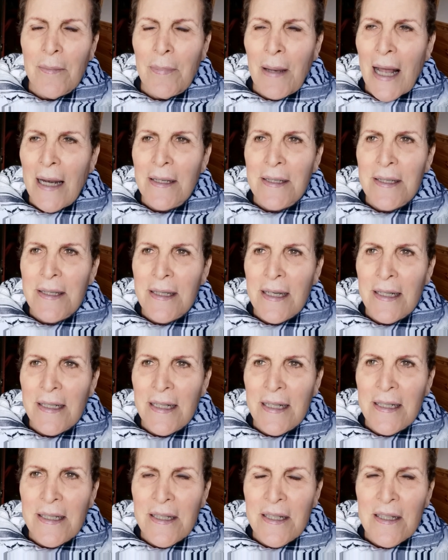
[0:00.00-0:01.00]

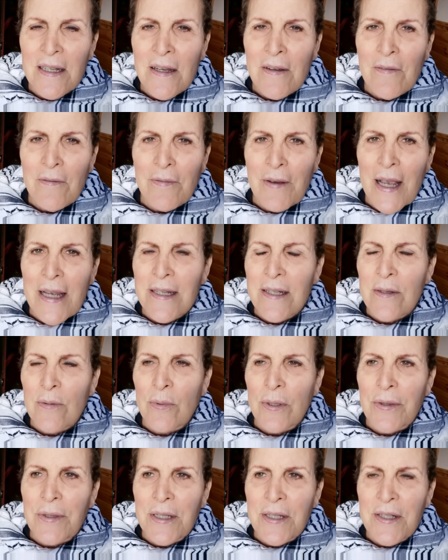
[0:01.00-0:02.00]
Palestinians faced
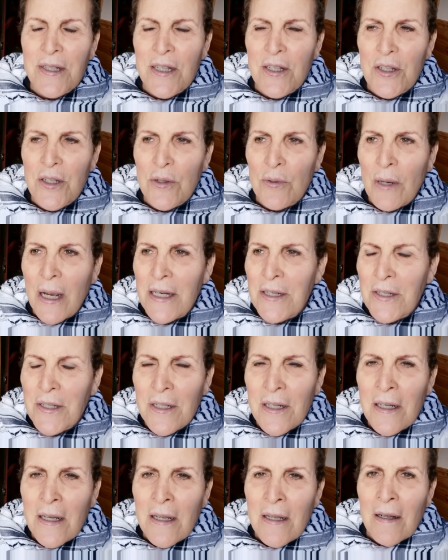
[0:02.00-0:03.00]
with this
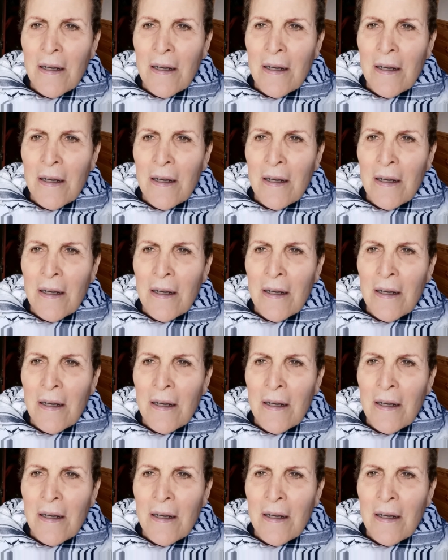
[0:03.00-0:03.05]
situation